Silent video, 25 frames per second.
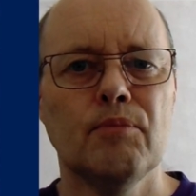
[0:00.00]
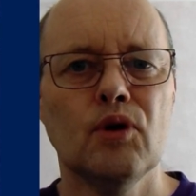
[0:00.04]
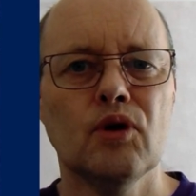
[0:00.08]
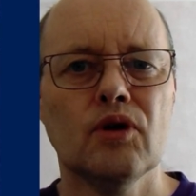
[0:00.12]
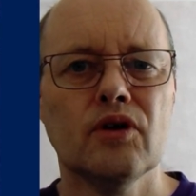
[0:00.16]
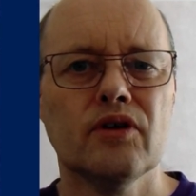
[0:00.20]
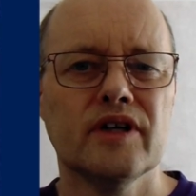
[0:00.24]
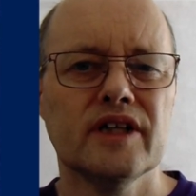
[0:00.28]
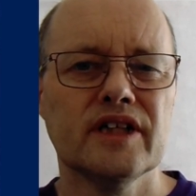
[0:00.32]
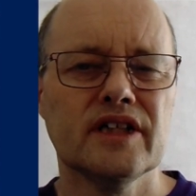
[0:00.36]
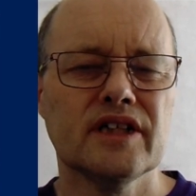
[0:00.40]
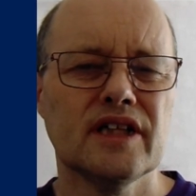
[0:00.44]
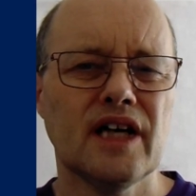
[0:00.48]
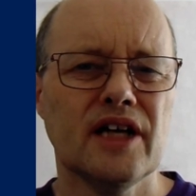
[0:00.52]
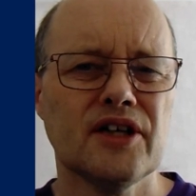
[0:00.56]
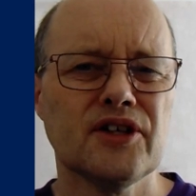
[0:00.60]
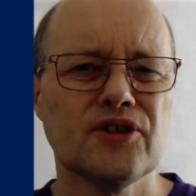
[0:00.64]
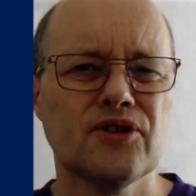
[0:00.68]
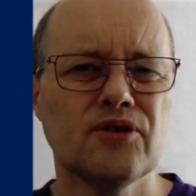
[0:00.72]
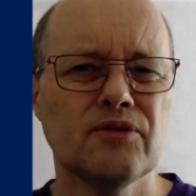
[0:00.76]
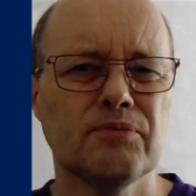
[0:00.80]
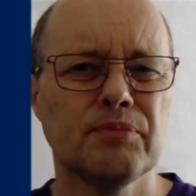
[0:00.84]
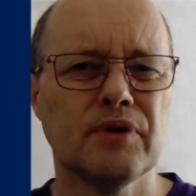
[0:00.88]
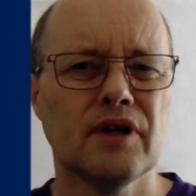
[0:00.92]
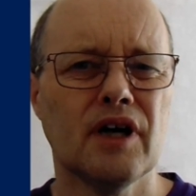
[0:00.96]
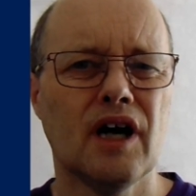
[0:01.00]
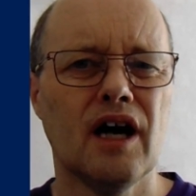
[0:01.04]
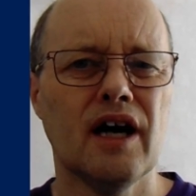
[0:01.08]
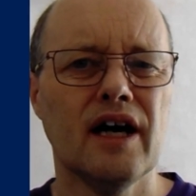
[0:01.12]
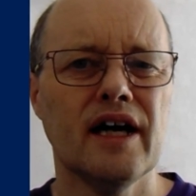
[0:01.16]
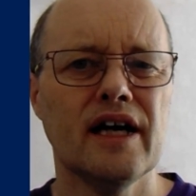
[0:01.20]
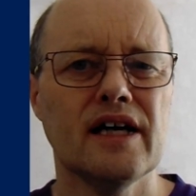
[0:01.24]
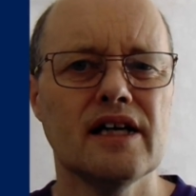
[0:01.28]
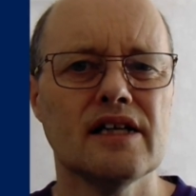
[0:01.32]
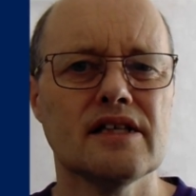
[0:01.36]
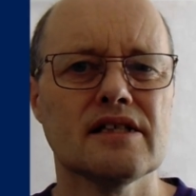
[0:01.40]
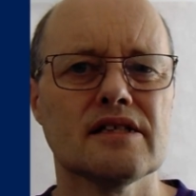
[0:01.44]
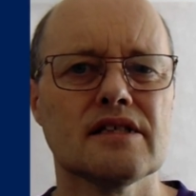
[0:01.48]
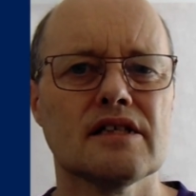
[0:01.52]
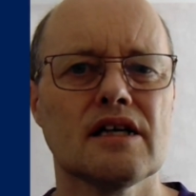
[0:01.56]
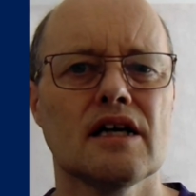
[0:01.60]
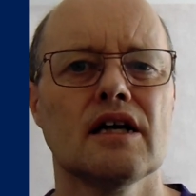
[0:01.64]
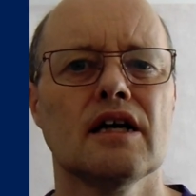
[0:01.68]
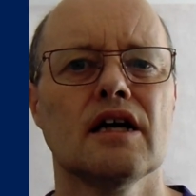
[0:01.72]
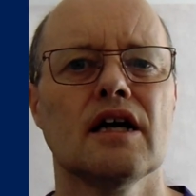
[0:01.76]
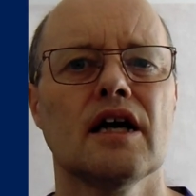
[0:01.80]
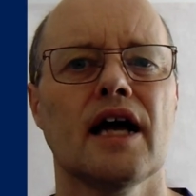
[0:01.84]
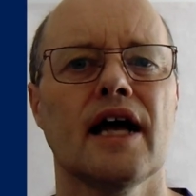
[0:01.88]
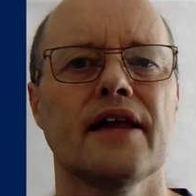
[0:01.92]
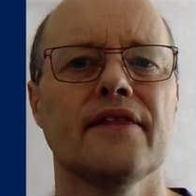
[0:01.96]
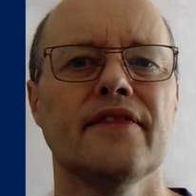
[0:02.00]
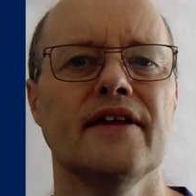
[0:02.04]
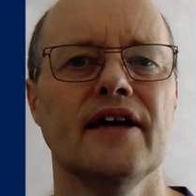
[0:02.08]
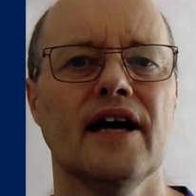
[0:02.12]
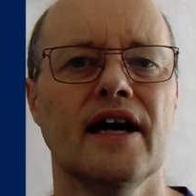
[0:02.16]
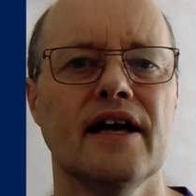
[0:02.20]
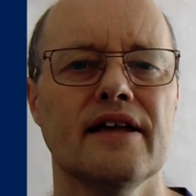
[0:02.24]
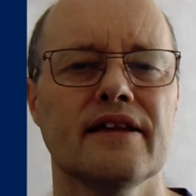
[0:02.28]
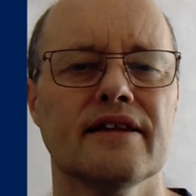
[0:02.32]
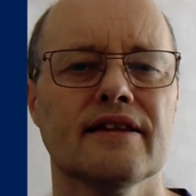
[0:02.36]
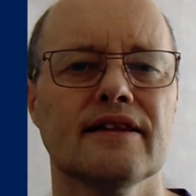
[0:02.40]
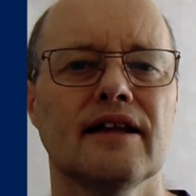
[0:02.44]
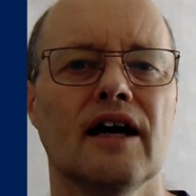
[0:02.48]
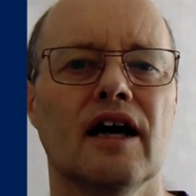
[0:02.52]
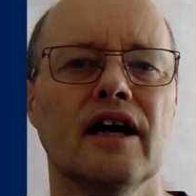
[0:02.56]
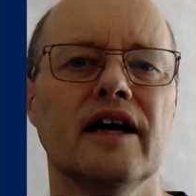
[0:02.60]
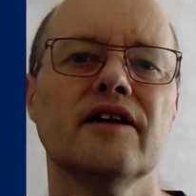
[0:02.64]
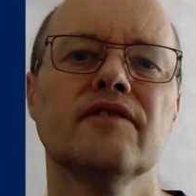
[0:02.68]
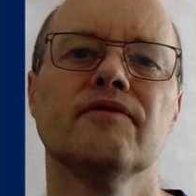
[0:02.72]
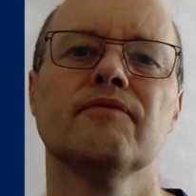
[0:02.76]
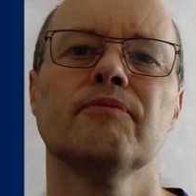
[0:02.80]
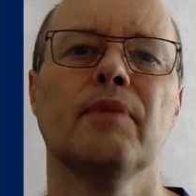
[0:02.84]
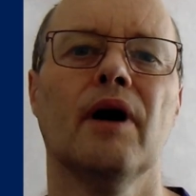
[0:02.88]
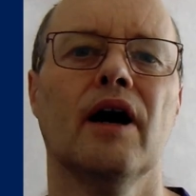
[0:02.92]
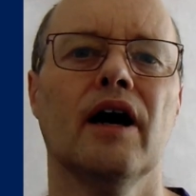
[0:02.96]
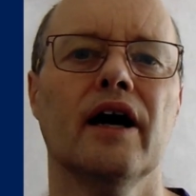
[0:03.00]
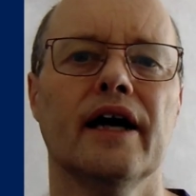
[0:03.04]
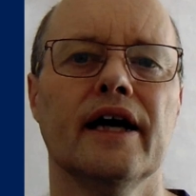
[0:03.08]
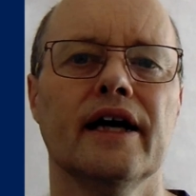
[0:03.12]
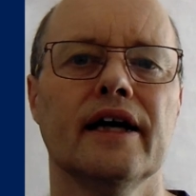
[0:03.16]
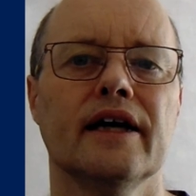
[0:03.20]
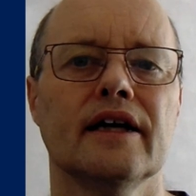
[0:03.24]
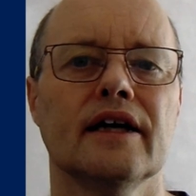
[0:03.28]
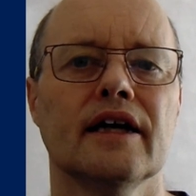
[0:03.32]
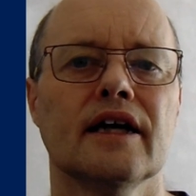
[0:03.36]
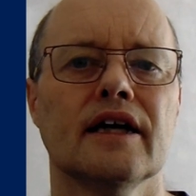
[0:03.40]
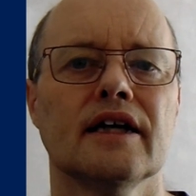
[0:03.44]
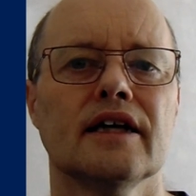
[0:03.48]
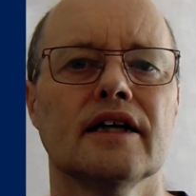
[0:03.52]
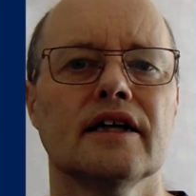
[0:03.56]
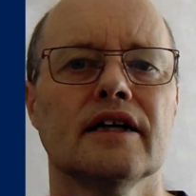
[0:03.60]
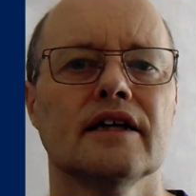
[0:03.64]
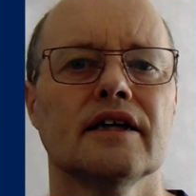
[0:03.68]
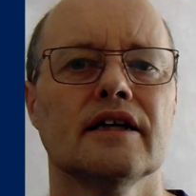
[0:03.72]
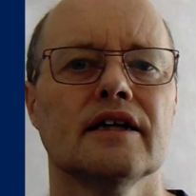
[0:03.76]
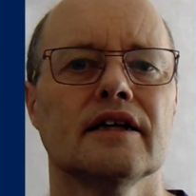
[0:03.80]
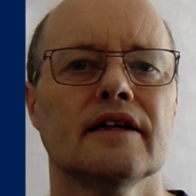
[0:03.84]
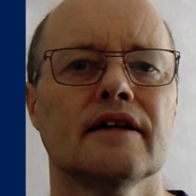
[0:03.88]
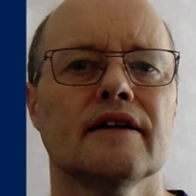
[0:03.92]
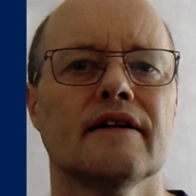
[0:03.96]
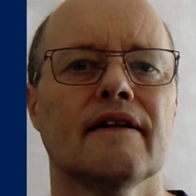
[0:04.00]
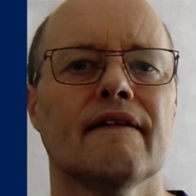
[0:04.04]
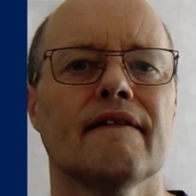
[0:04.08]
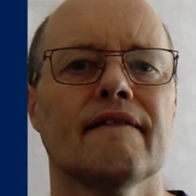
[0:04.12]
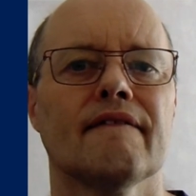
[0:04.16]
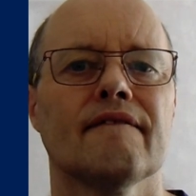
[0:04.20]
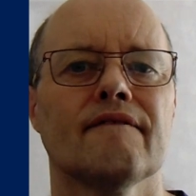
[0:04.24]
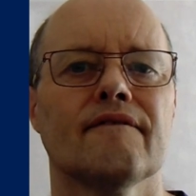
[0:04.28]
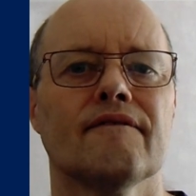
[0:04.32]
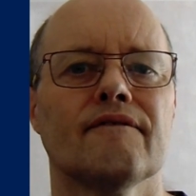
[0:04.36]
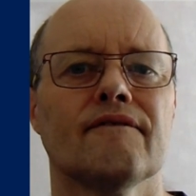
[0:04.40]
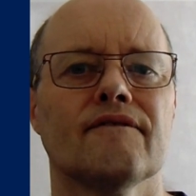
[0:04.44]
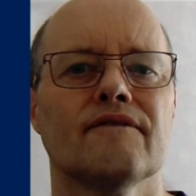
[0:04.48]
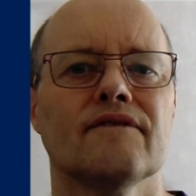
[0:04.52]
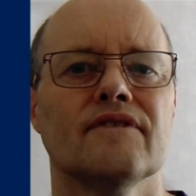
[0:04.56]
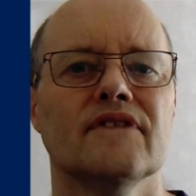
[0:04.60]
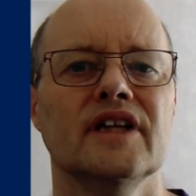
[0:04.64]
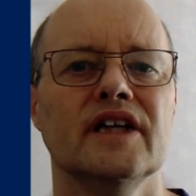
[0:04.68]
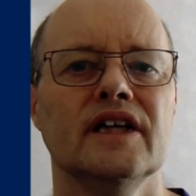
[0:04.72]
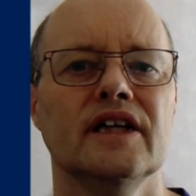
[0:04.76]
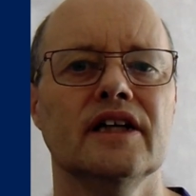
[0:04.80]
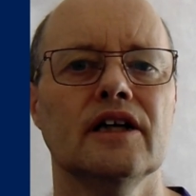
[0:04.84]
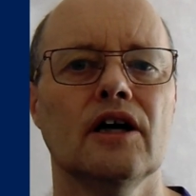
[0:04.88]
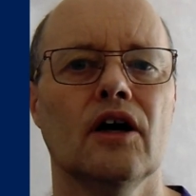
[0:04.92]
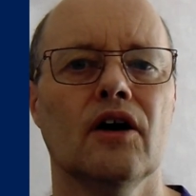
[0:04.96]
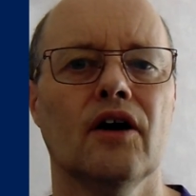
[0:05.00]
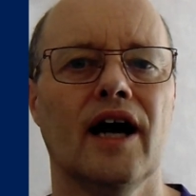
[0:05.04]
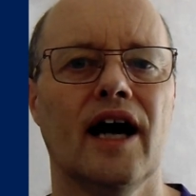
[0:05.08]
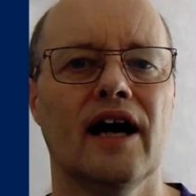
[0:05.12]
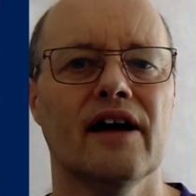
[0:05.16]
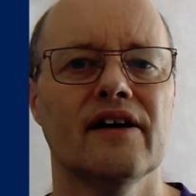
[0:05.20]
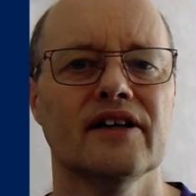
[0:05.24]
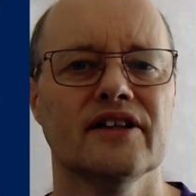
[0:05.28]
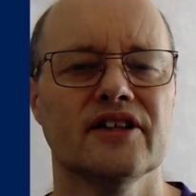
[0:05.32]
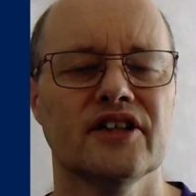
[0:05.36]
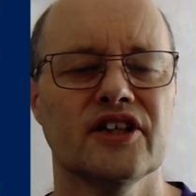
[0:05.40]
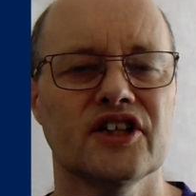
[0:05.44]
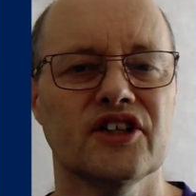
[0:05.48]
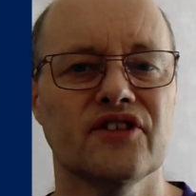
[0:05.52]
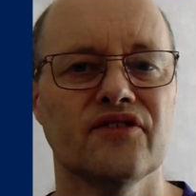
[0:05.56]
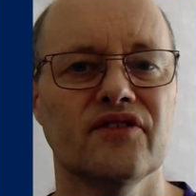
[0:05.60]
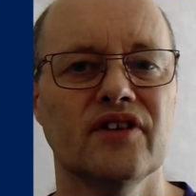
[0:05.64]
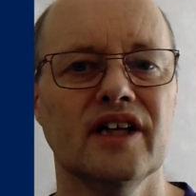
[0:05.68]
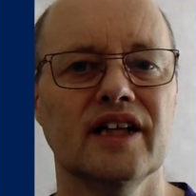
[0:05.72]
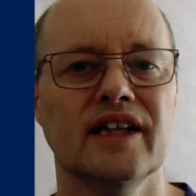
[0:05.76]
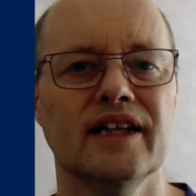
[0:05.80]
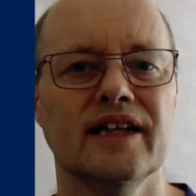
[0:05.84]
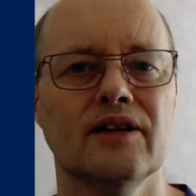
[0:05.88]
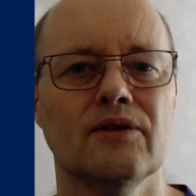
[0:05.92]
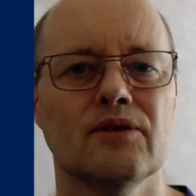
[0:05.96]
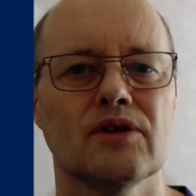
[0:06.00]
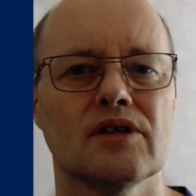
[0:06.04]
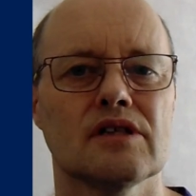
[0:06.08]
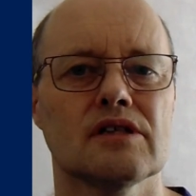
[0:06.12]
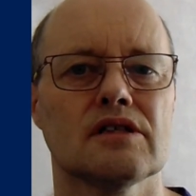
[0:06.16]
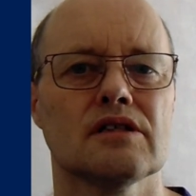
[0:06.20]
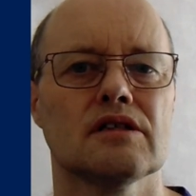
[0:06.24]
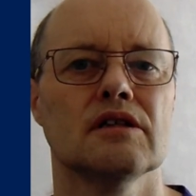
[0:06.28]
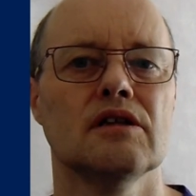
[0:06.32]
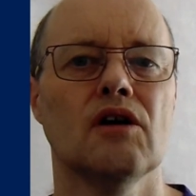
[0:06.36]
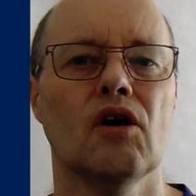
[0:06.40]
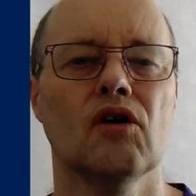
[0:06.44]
Booker International Prize, The Eighth Life by Nino Haritashvili was